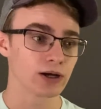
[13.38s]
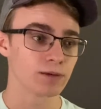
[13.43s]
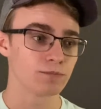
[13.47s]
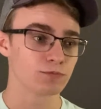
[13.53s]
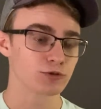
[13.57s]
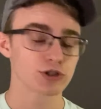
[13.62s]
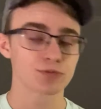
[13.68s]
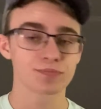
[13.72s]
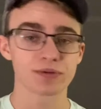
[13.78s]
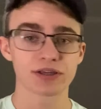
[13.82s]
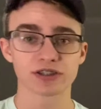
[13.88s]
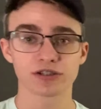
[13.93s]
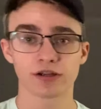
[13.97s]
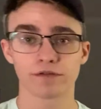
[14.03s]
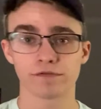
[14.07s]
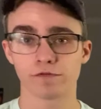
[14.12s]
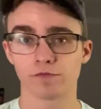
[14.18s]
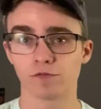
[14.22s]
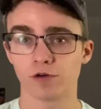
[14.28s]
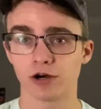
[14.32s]
just based off
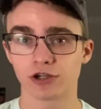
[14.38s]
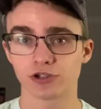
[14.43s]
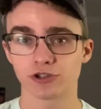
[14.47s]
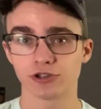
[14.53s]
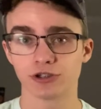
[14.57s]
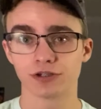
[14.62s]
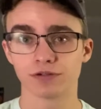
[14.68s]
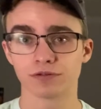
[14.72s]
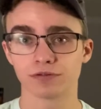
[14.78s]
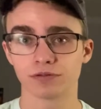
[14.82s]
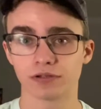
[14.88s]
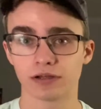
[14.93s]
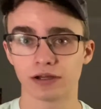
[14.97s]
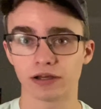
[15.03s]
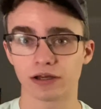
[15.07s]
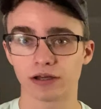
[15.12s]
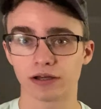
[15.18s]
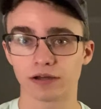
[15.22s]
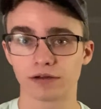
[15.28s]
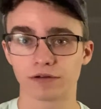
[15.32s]
of watching
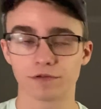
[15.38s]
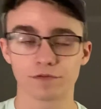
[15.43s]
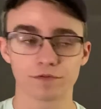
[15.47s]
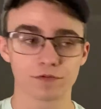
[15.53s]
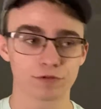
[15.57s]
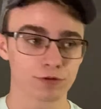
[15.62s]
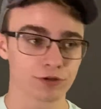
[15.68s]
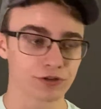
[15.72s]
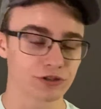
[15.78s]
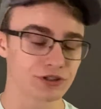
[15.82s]
throughout